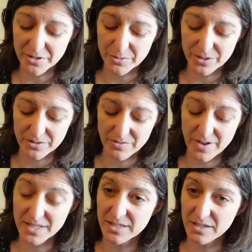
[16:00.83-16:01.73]
that we don't
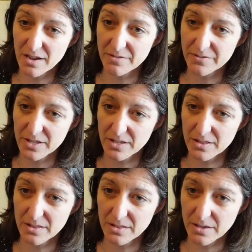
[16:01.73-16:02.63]
invest enough
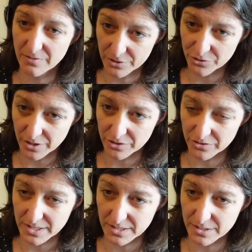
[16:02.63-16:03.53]
in the infrastructure
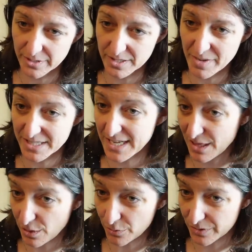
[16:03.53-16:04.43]
necessary to
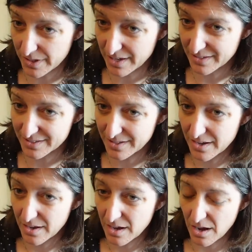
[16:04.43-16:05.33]
maintain those things,
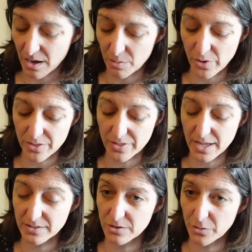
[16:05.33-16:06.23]
whether
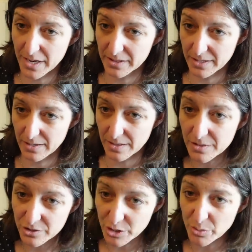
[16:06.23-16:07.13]
that's directly in
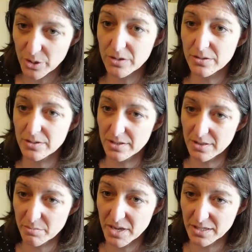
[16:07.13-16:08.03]
the shipyards,
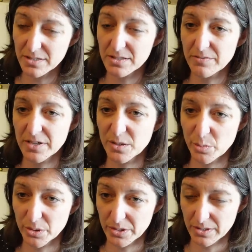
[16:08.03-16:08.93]
in the maintenance
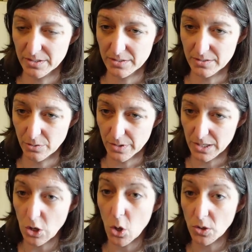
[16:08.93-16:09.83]
availabilities, you know,
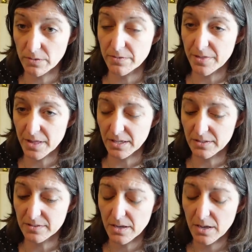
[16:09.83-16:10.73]
in all of the
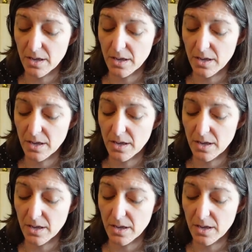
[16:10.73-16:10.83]
things.